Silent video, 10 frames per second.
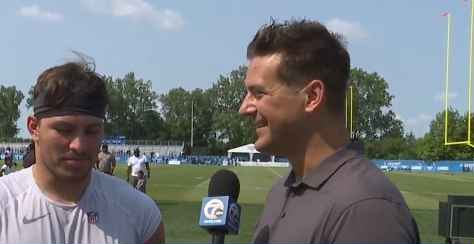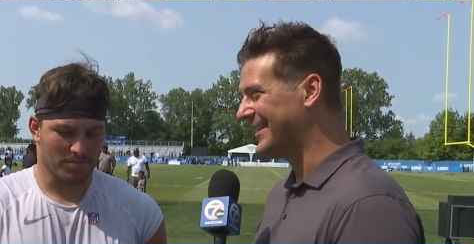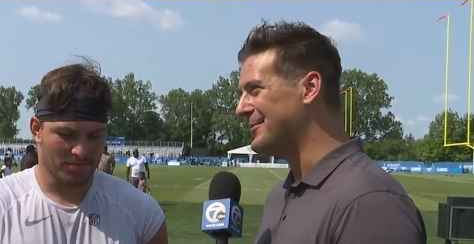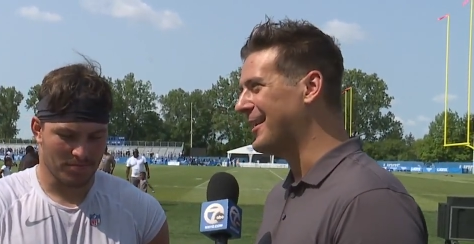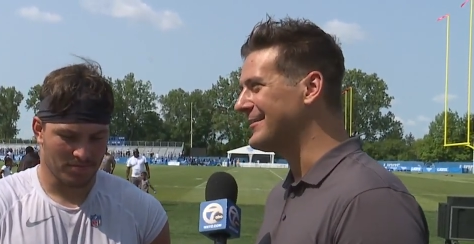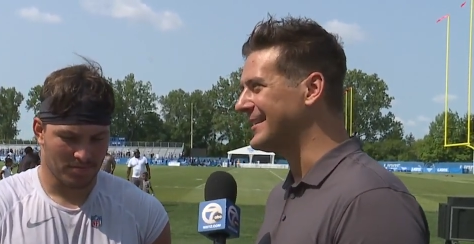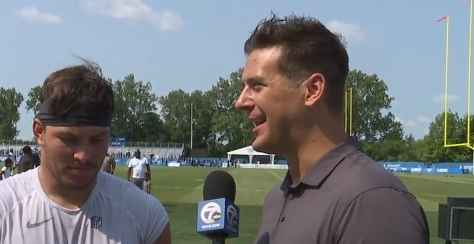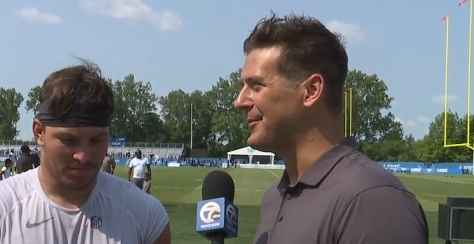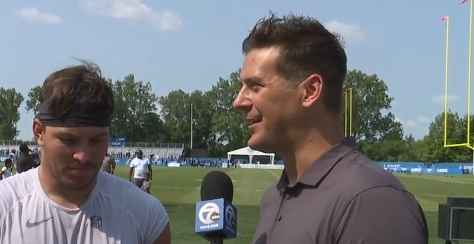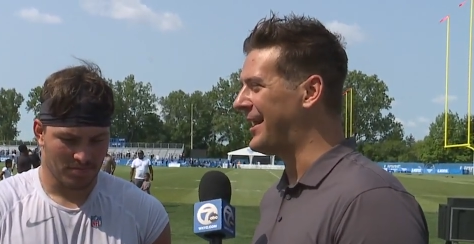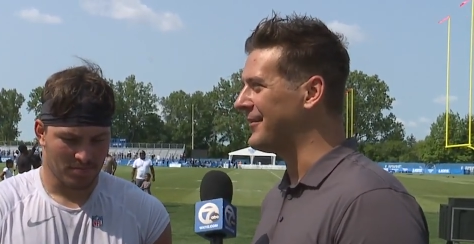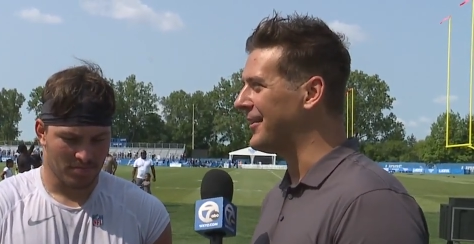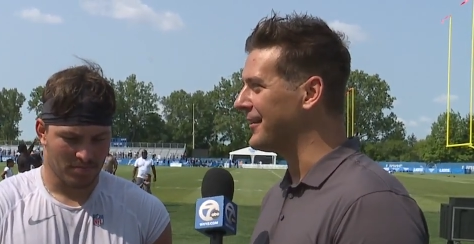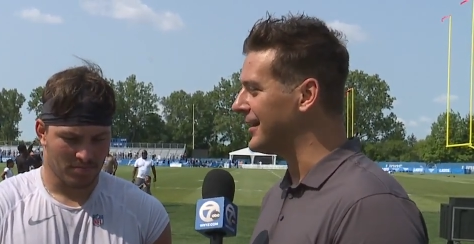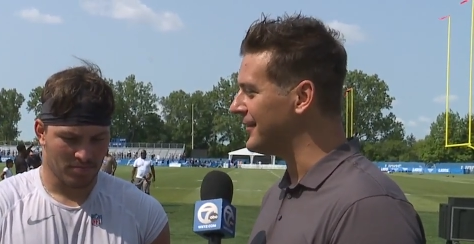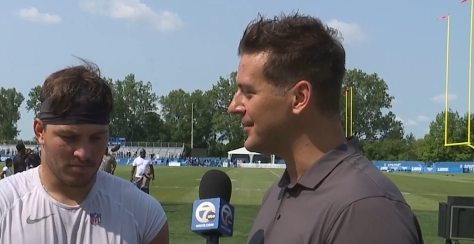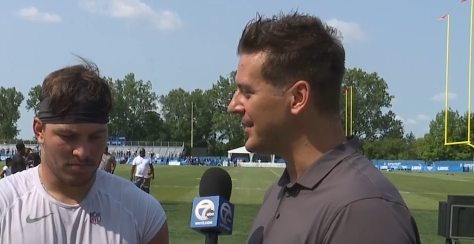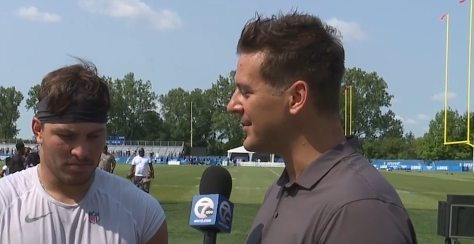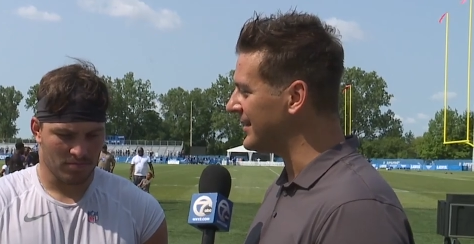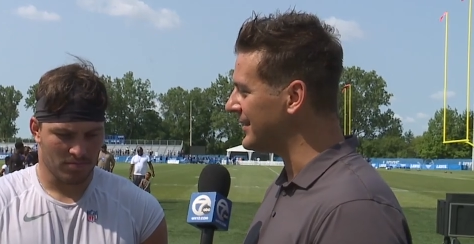Speaker 1: coming out to camp and having all the love and
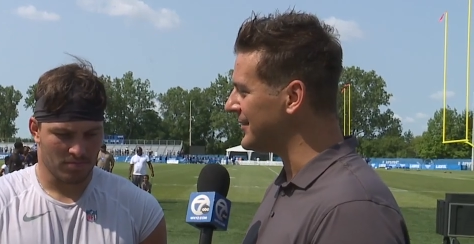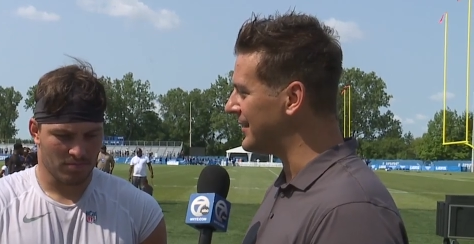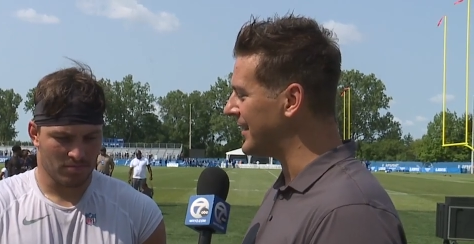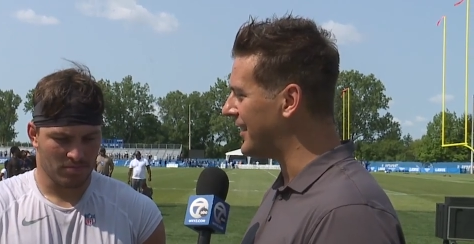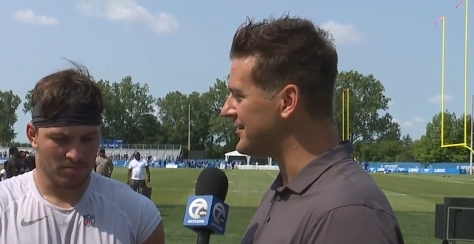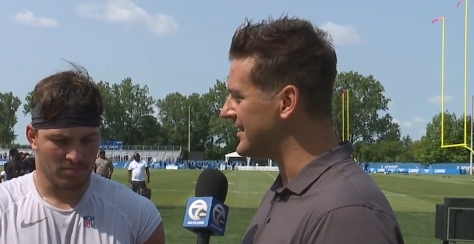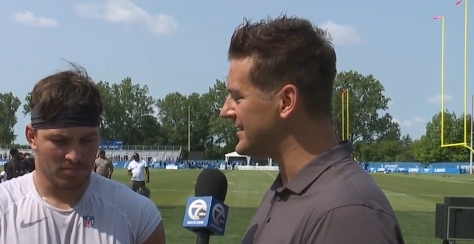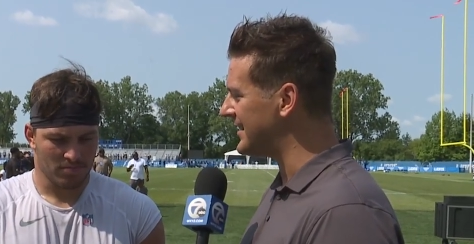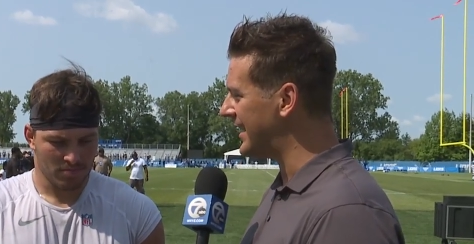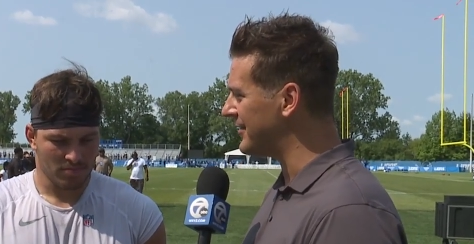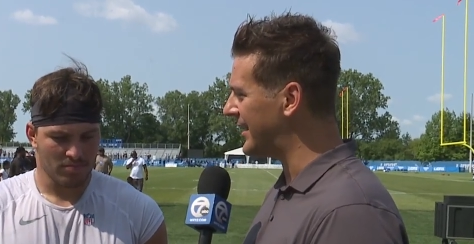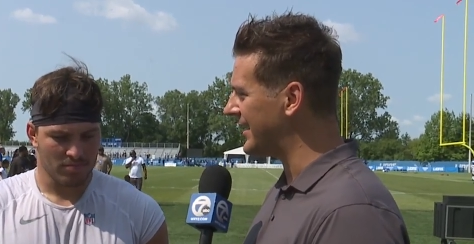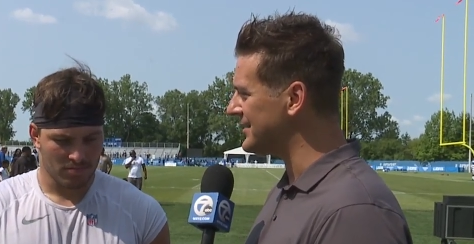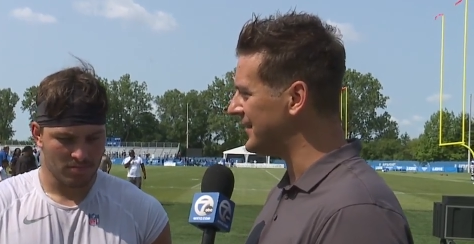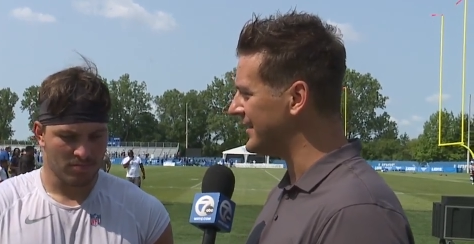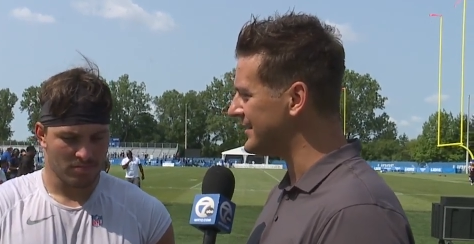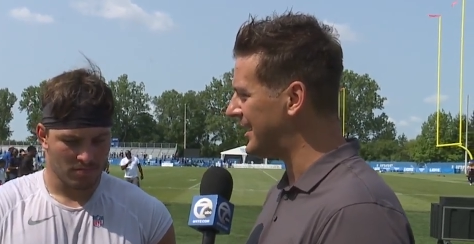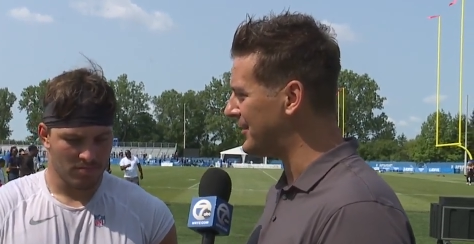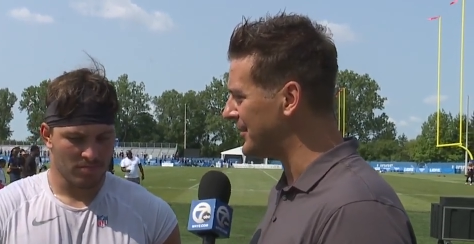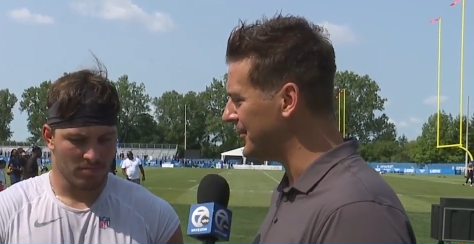maybe living in the off season and having Lions fans
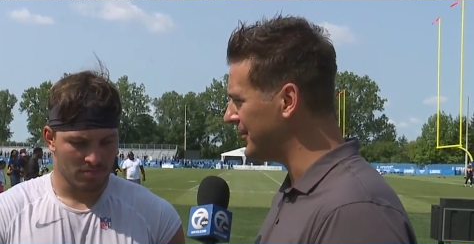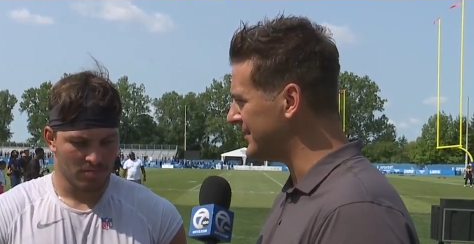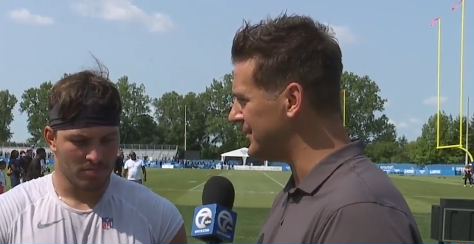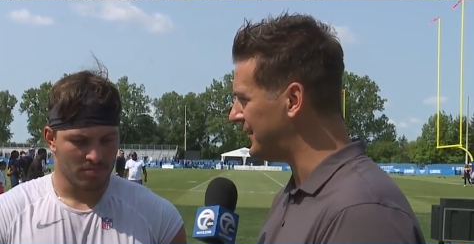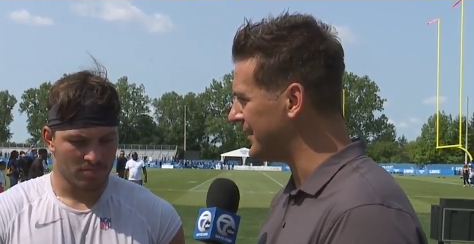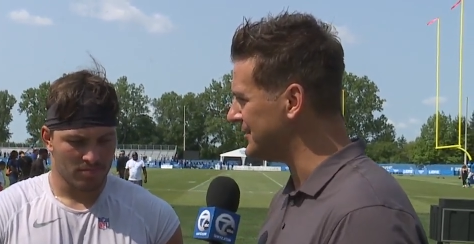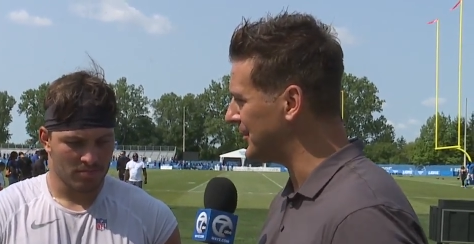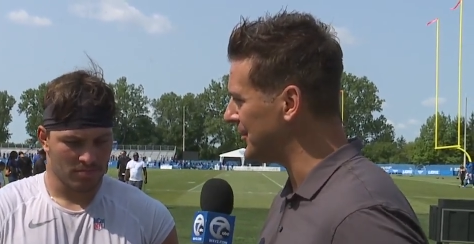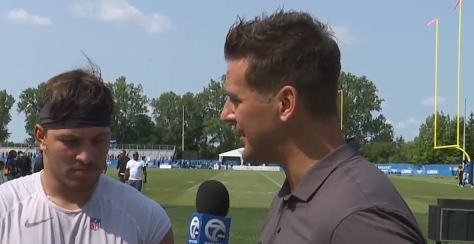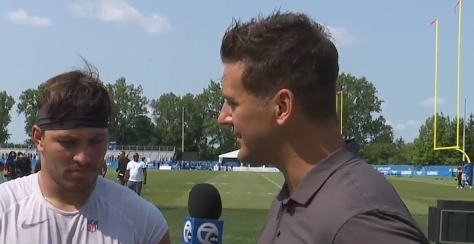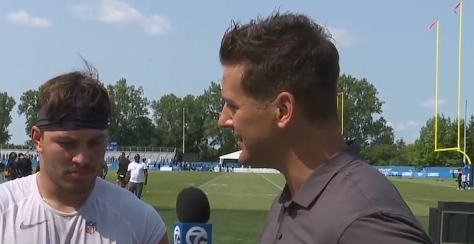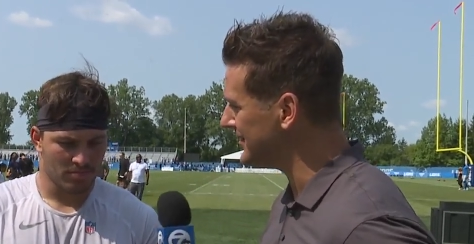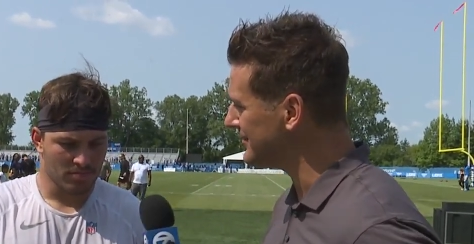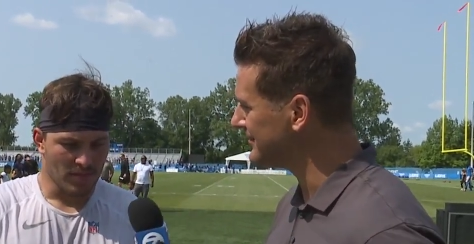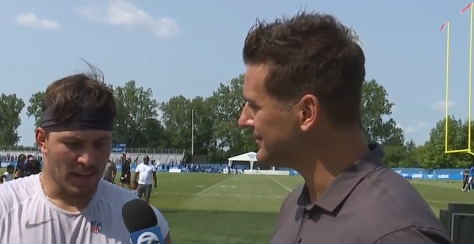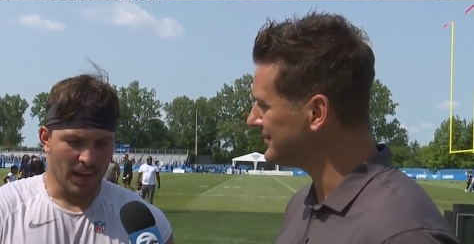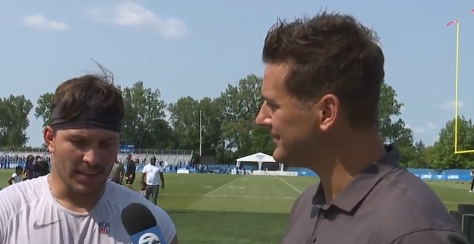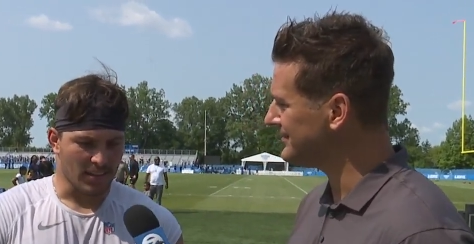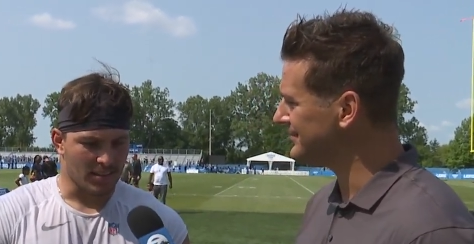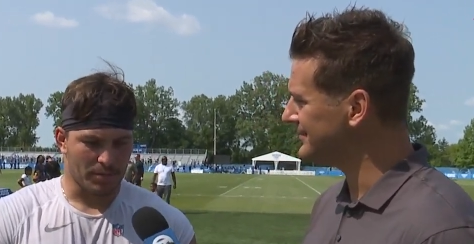stop you? What's the fan support meant to you?
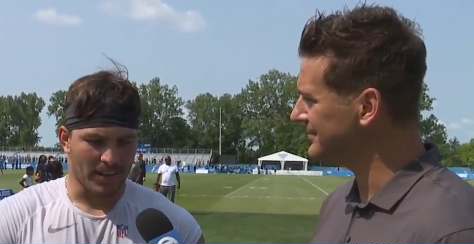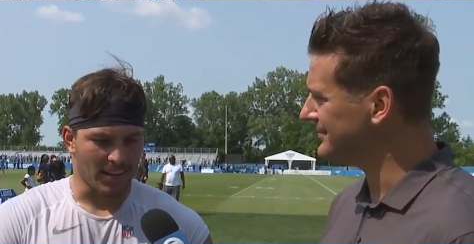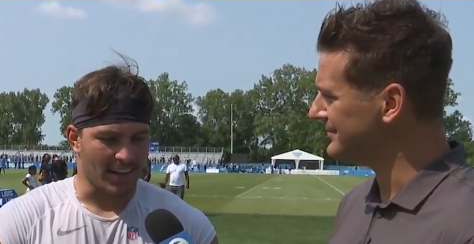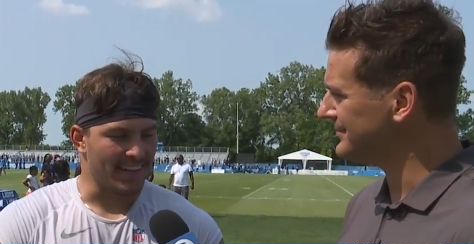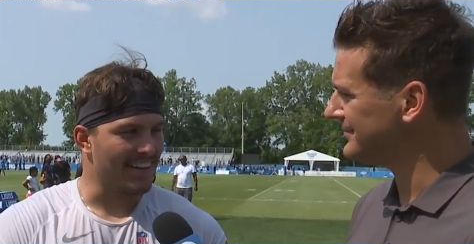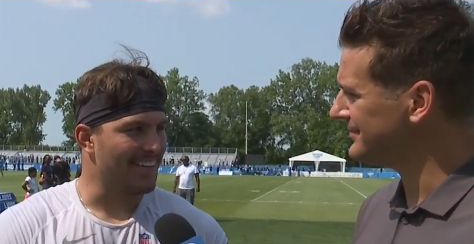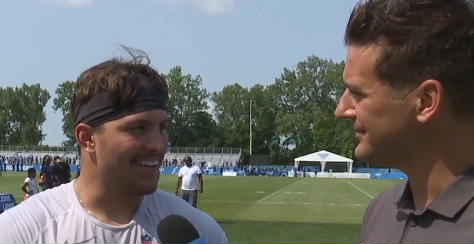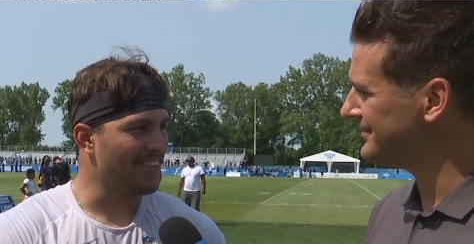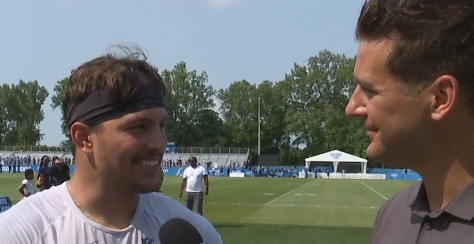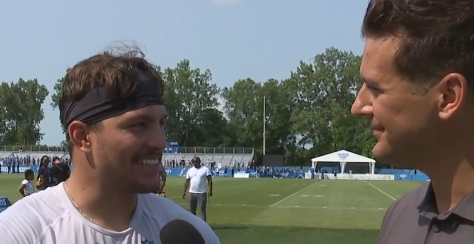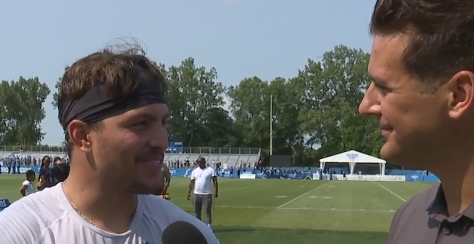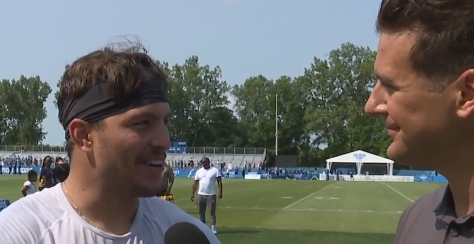It's, it's
Speaker 2: been a lot, you know. I always get the